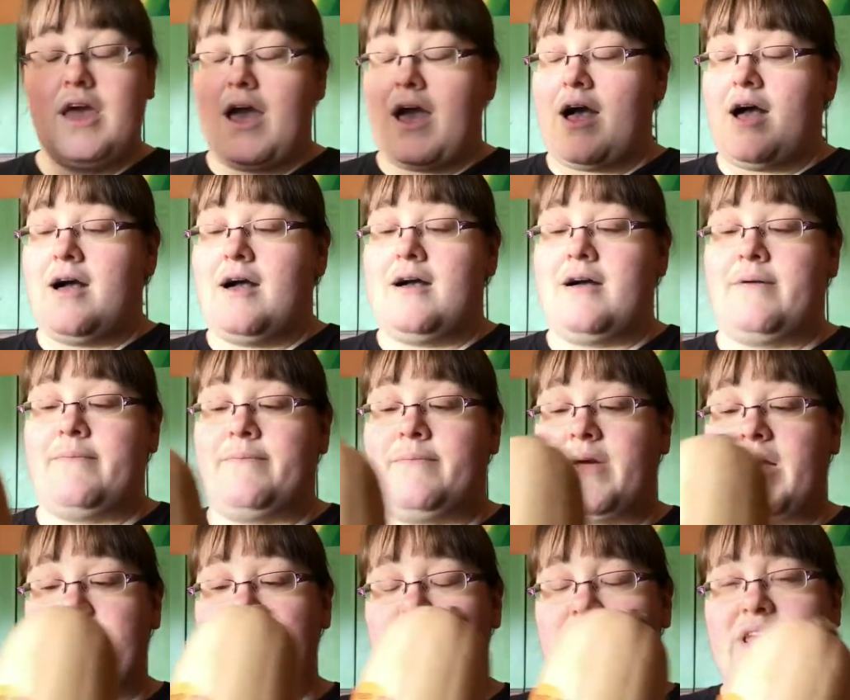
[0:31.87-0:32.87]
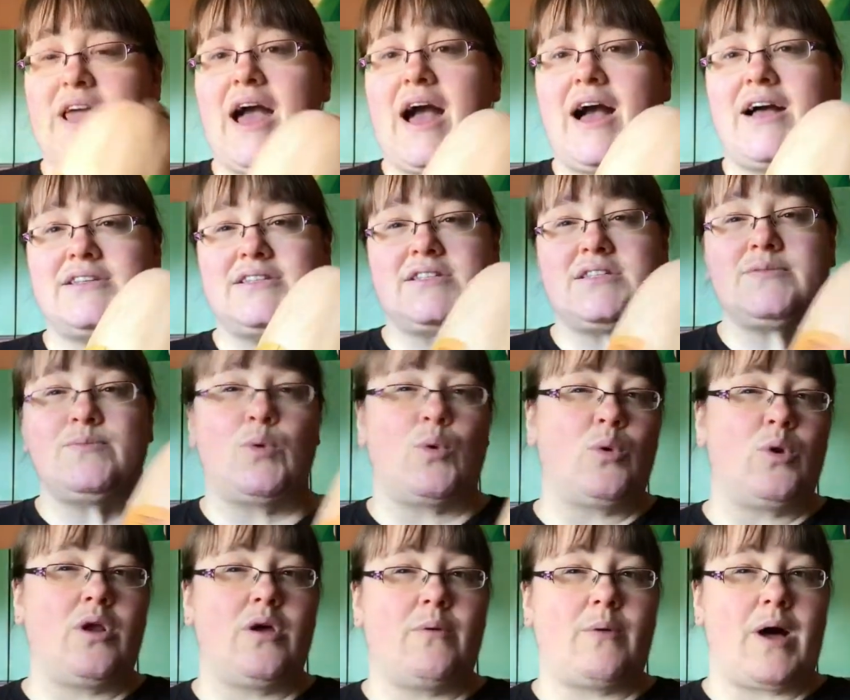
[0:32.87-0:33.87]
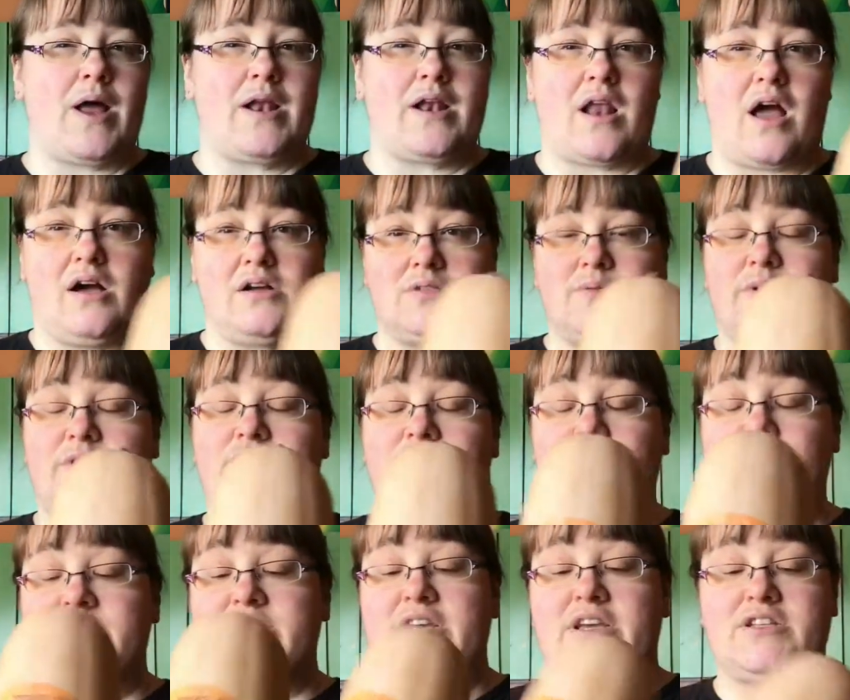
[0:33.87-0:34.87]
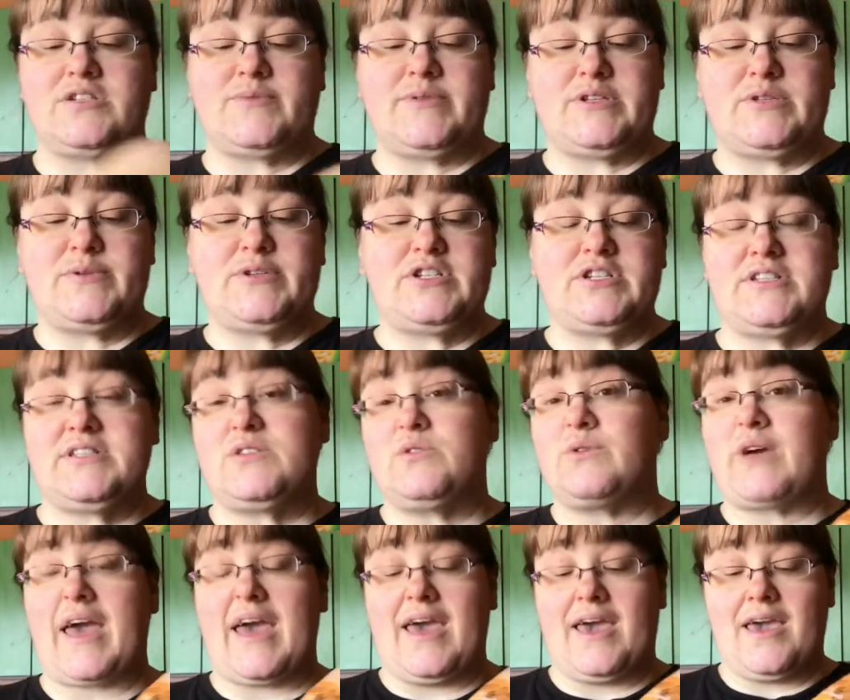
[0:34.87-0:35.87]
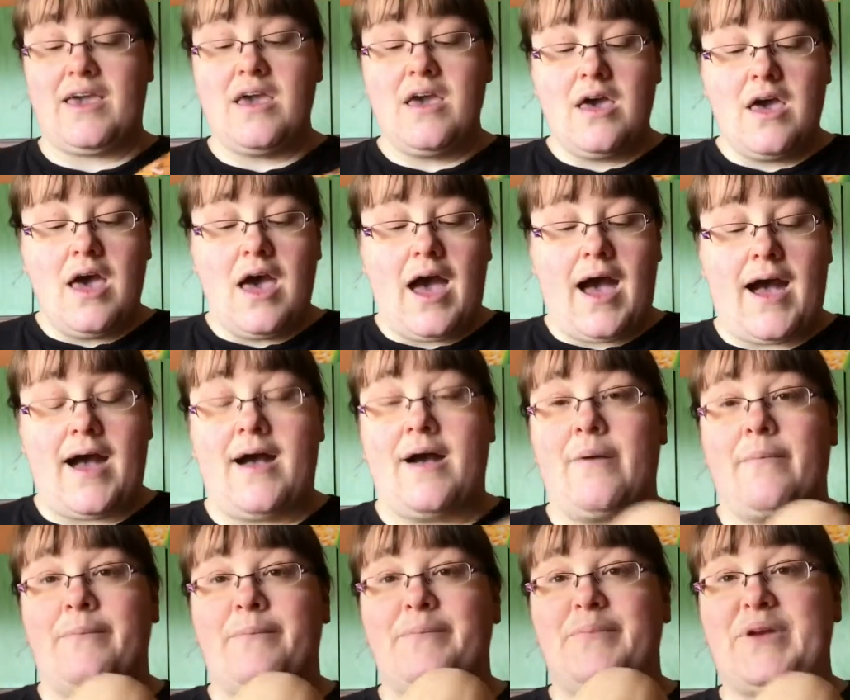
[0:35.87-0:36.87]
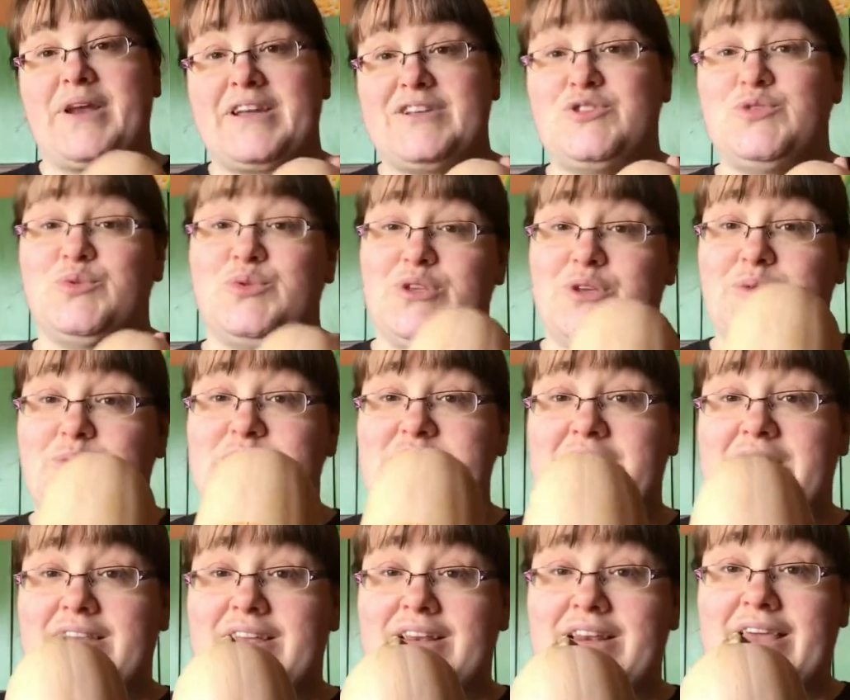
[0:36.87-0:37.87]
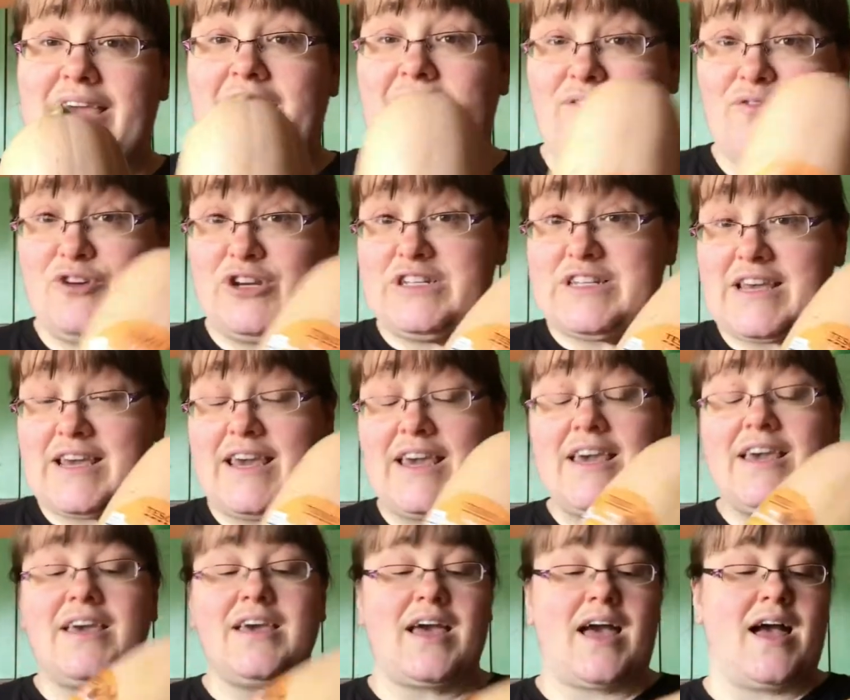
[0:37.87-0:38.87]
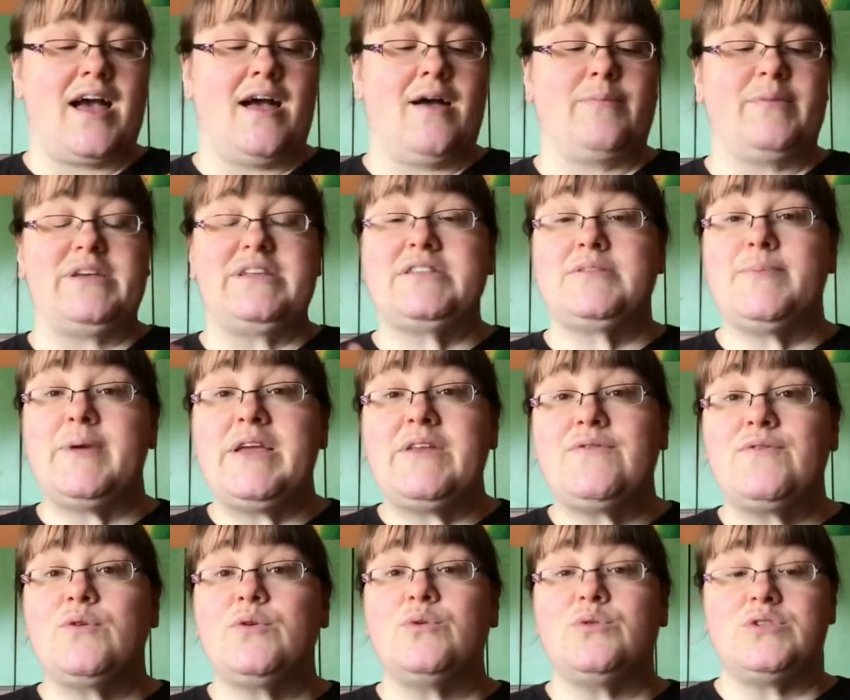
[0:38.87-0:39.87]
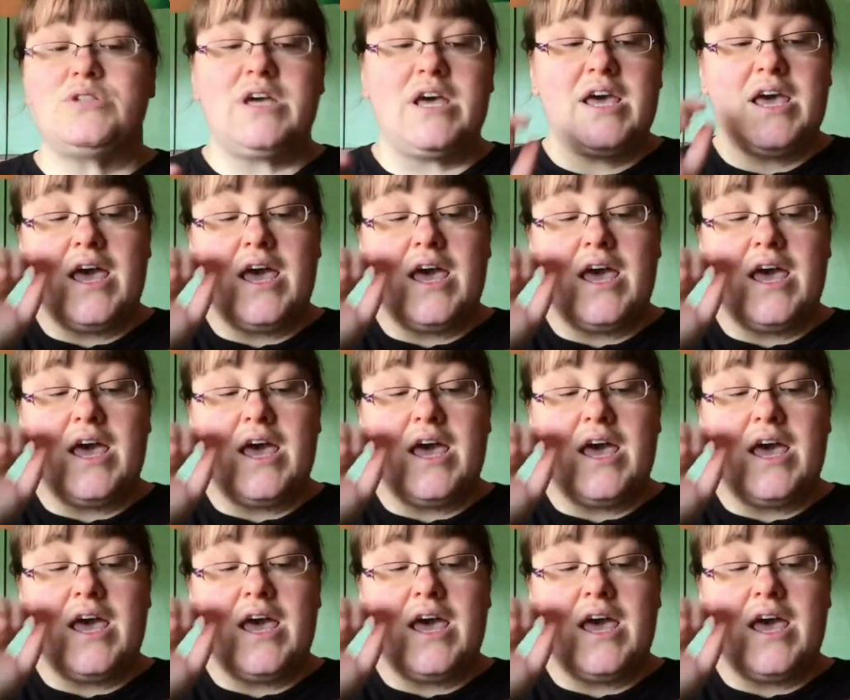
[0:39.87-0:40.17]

I only had a smaller one last week from Sainsbury's, which is okay, but I do use it nearly every day. It's speed food,